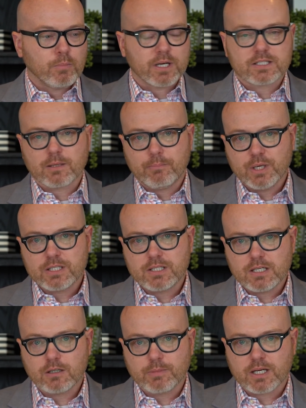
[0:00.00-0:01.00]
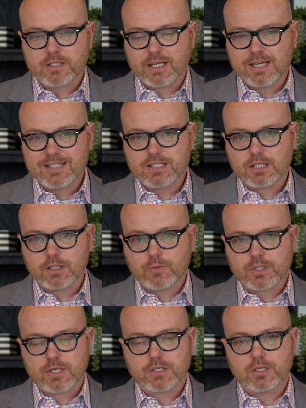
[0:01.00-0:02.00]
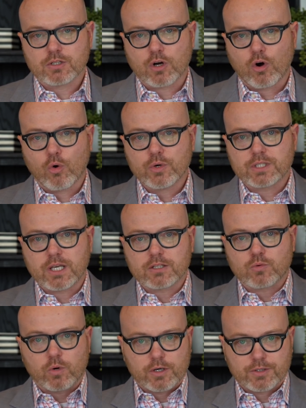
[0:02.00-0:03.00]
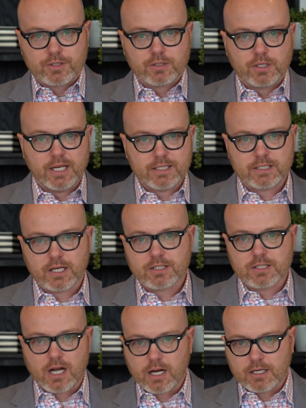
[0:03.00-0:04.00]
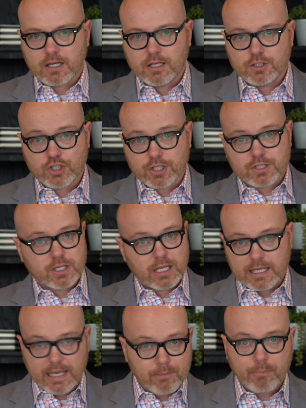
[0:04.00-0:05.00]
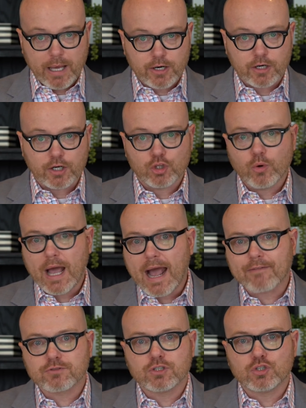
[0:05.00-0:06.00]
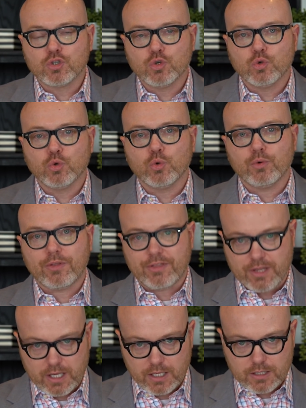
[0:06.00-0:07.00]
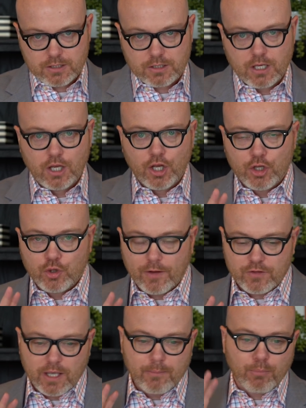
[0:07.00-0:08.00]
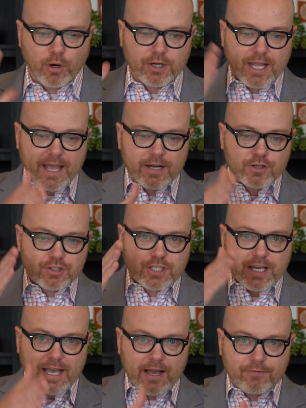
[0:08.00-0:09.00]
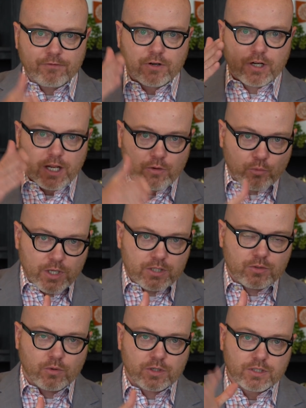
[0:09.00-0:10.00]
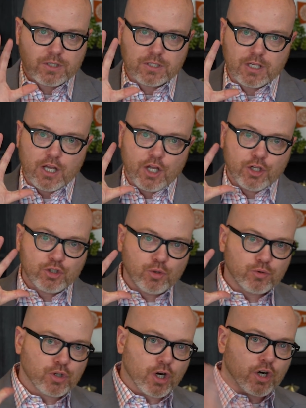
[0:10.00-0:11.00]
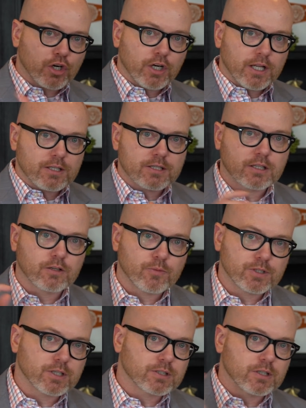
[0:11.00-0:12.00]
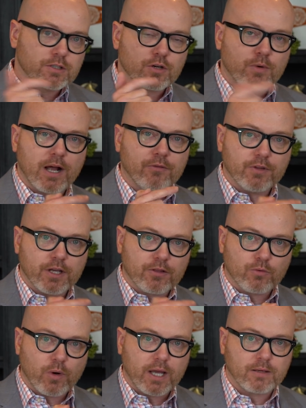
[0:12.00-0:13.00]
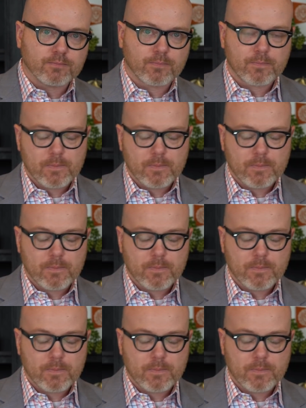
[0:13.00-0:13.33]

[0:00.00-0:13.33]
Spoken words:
But it's a big deal because insulin resistance always gets worse. It does not just get better. You have to do things. You have to impart energy, effort, and resources to turn insulin resistance around the other way.